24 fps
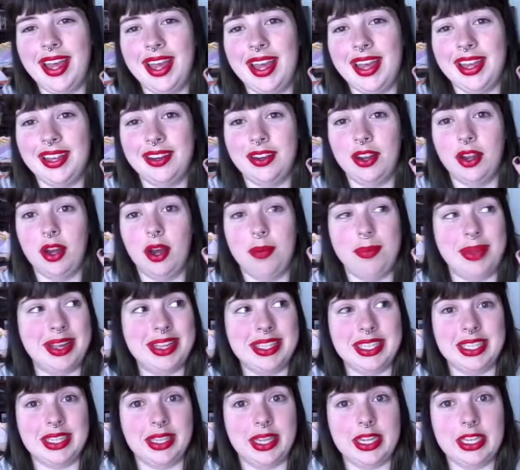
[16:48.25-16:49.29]
And
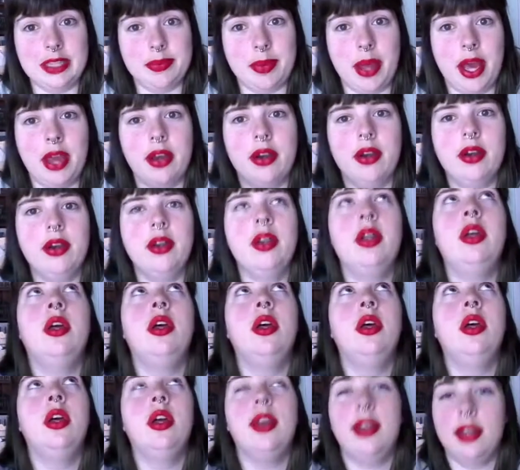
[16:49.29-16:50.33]
amazing lace pattern.
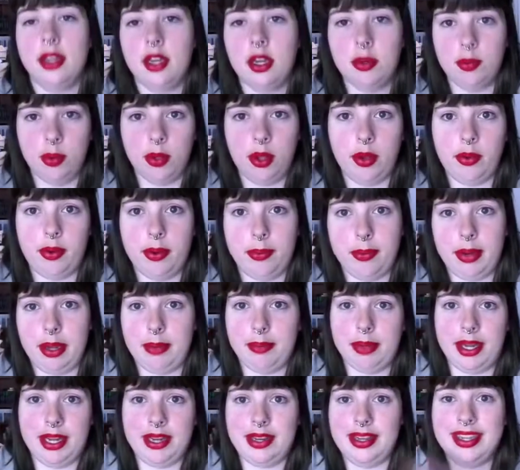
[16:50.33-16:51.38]
You're blowing my
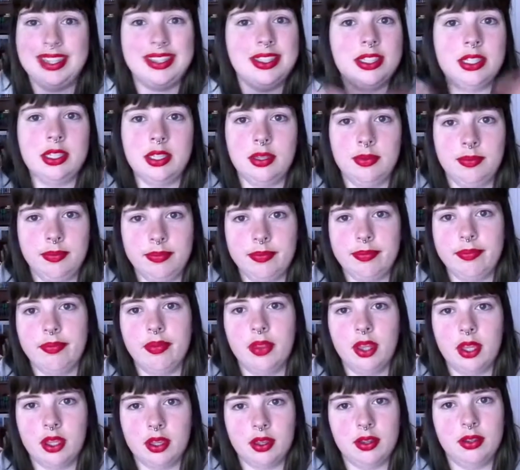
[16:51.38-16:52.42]
mind. It's
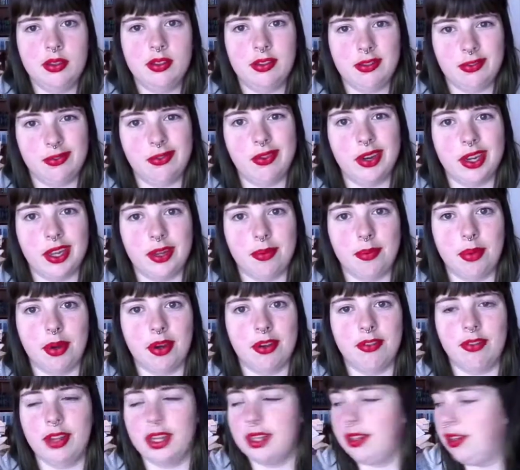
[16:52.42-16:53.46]
freaking
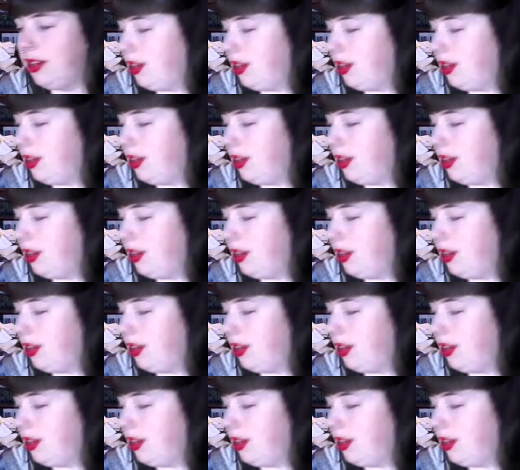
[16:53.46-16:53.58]
perfect.